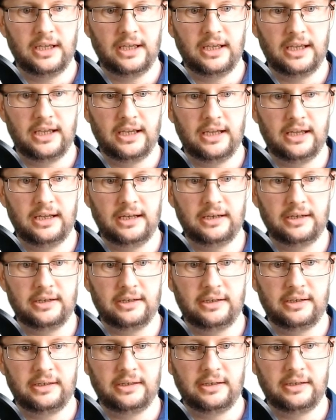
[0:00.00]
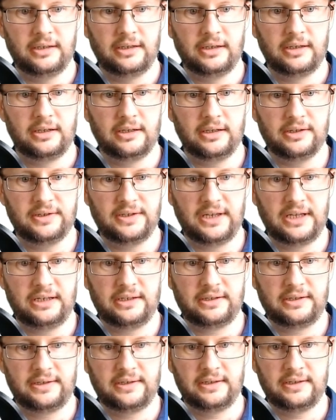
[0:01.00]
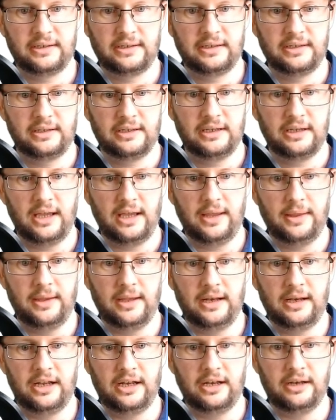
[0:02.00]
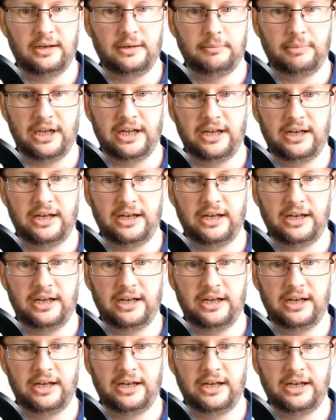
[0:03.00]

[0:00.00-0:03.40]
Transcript: And consent, and then hit pay